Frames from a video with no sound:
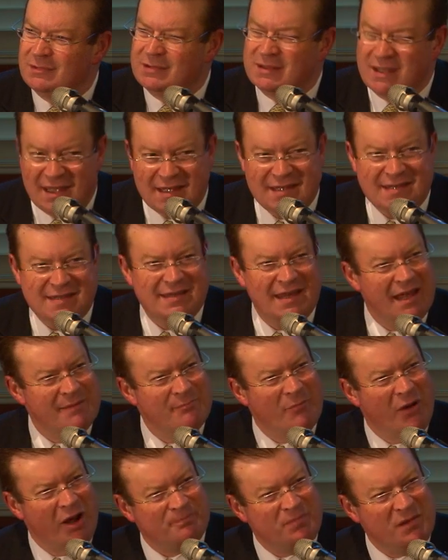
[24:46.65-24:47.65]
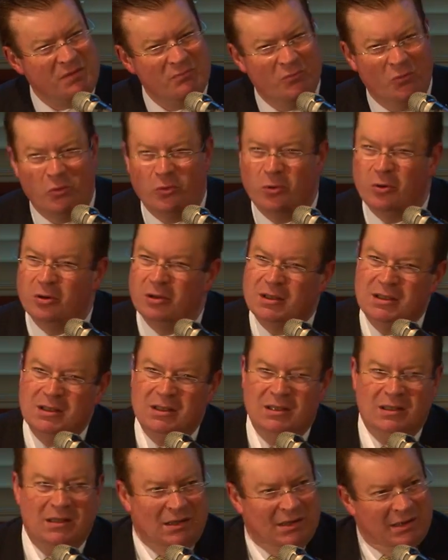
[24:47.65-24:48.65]
Yes, they might be more
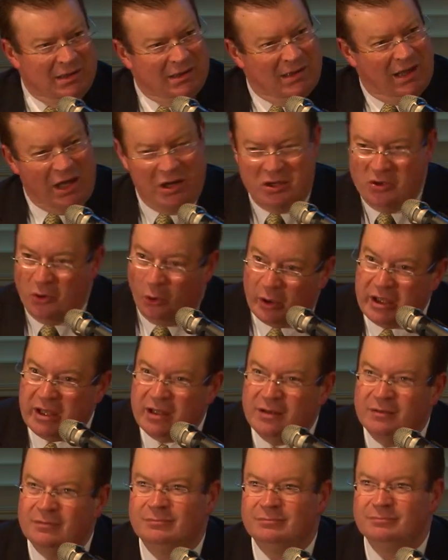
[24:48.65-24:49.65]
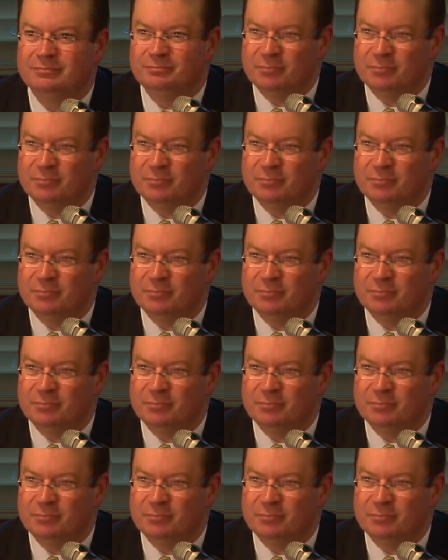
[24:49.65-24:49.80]
annoying,